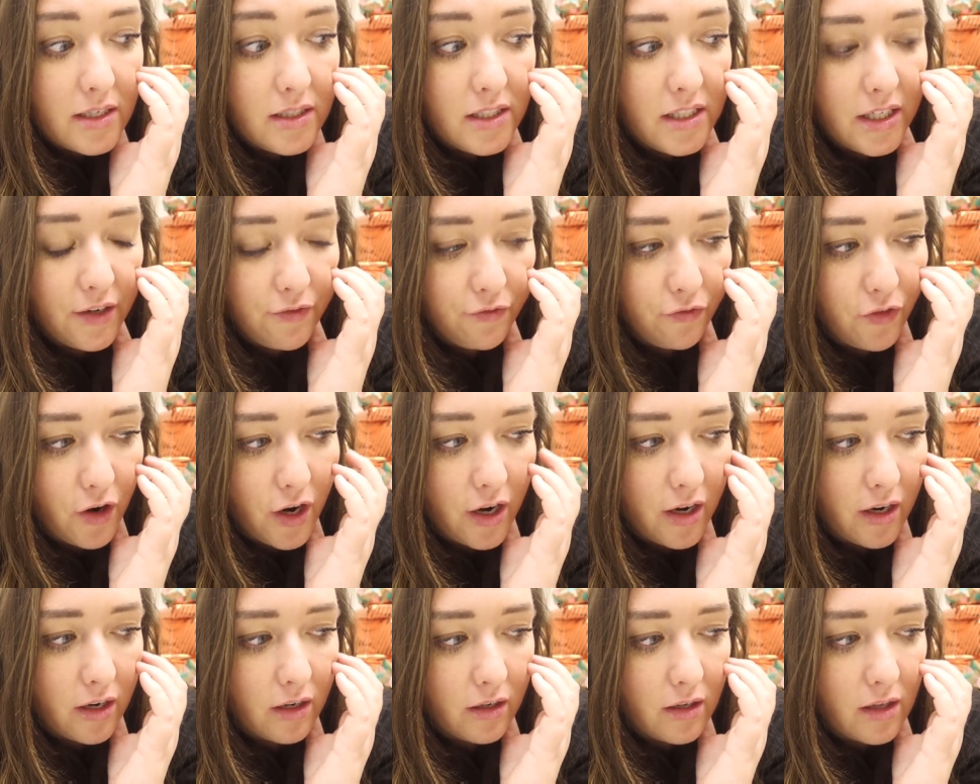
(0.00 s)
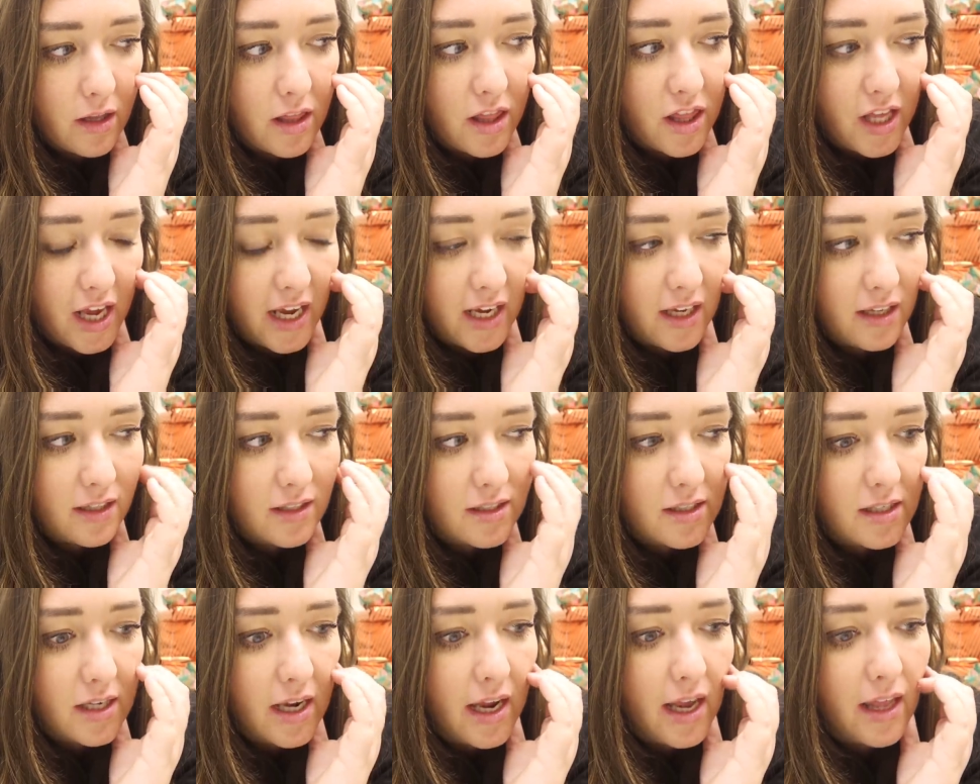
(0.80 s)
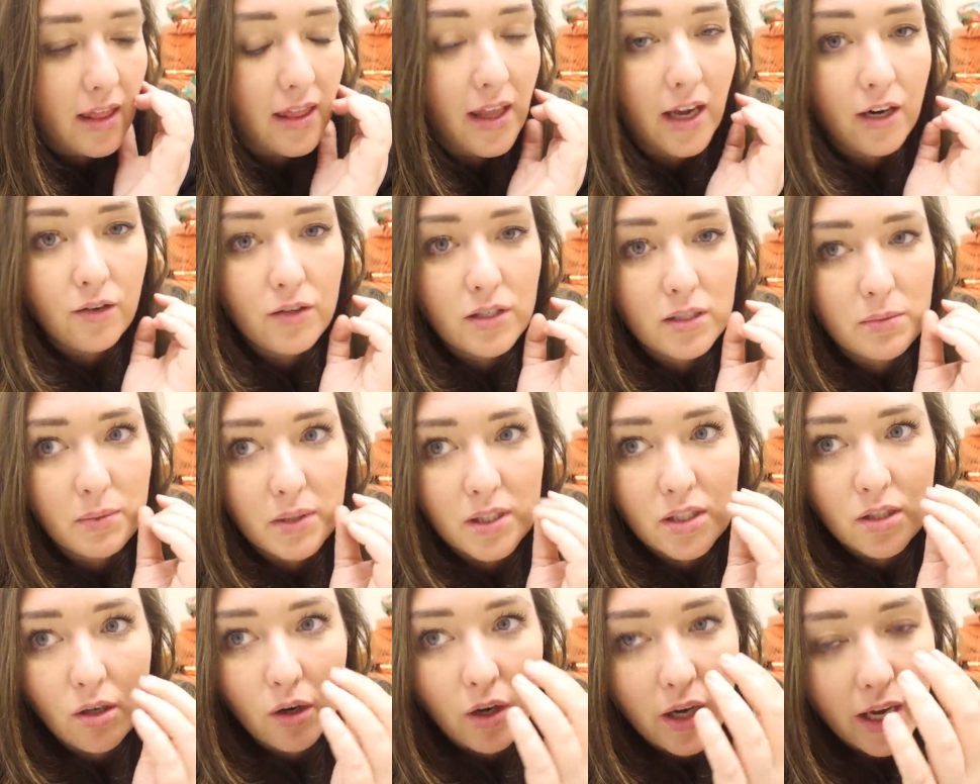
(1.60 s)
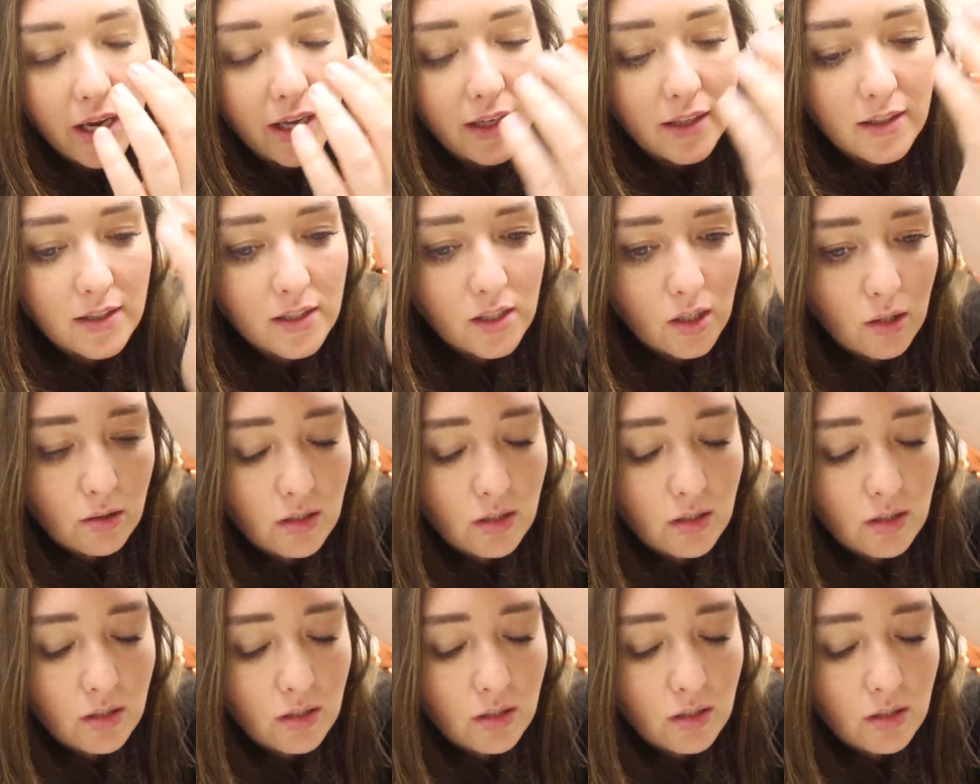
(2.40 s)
different things in their Christmas stockings.